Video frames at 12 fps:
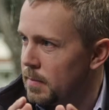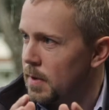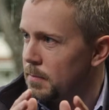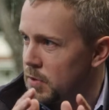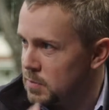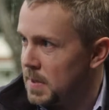
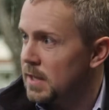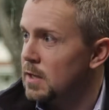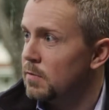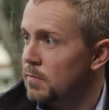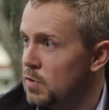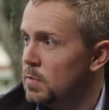a
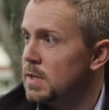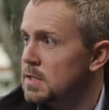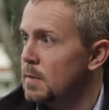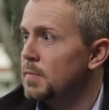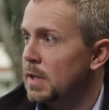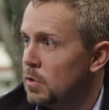perspective of doing
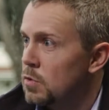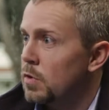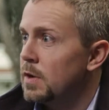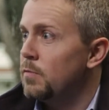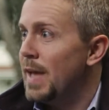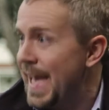something
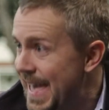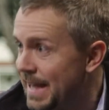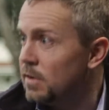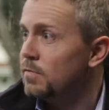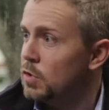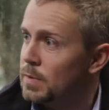lucrative
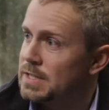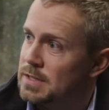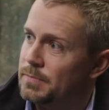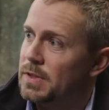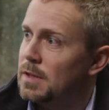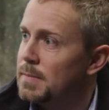and of doing
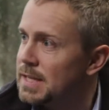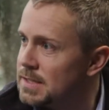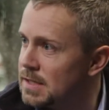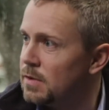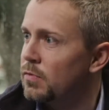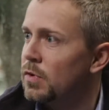something that
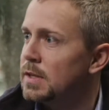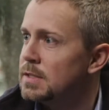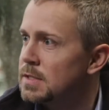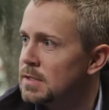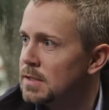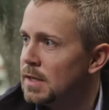makes a
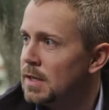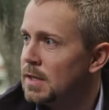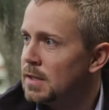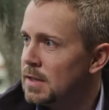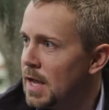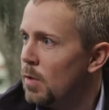difference,
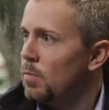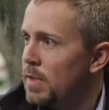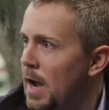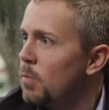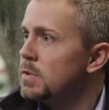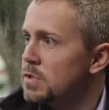
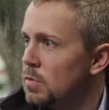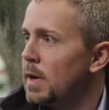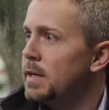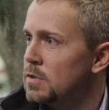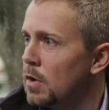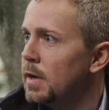that was the
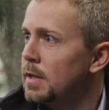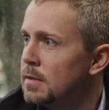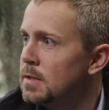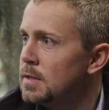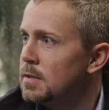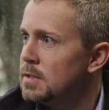right target,
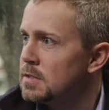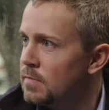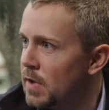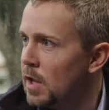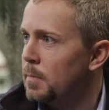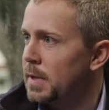these
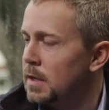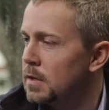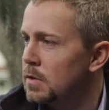developing